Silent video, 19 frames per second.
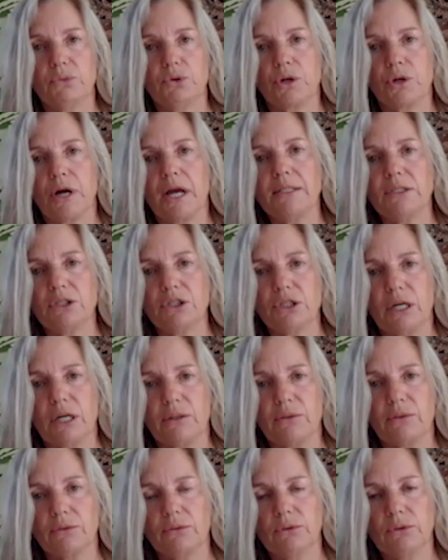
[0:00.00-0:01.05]
trance
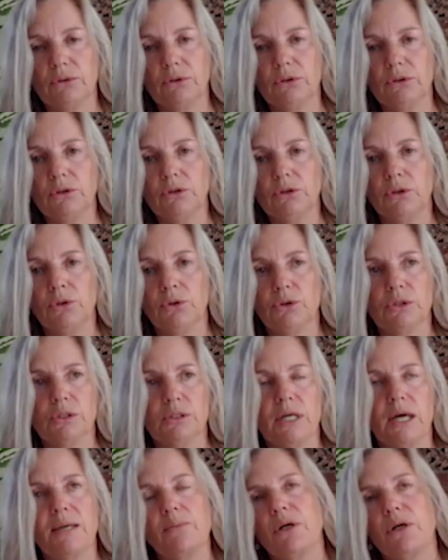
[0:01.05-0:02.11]
channel, whose
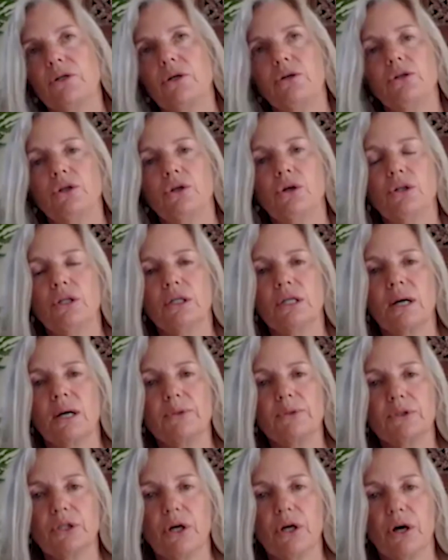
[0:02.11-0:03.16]
name I'd only heard a
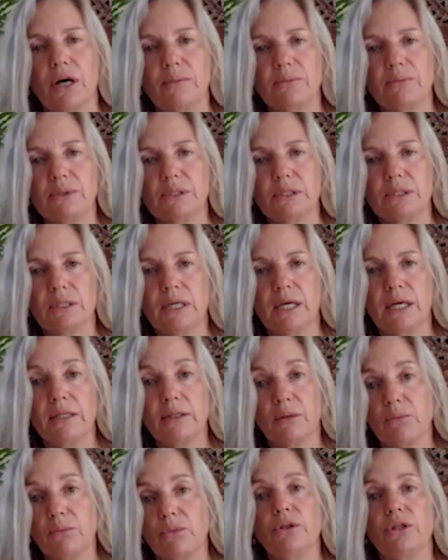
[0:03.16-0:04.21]
couple of times,
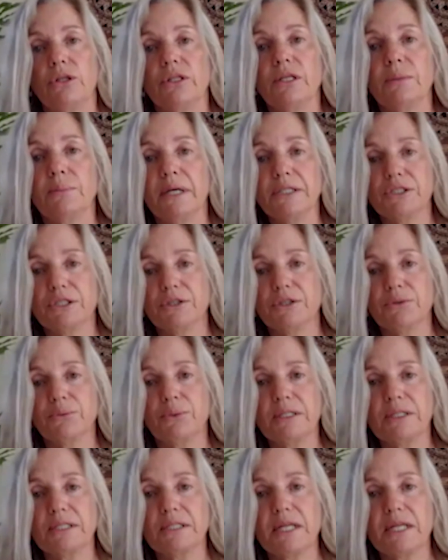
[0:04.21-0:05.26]
and I'm only going to mention it
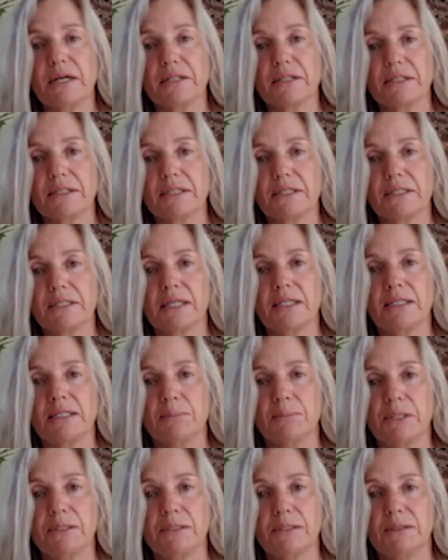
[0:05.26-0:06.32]
once now because he's
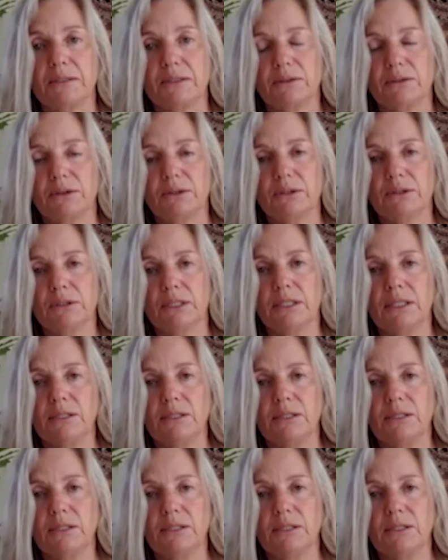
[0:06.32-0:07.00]
been the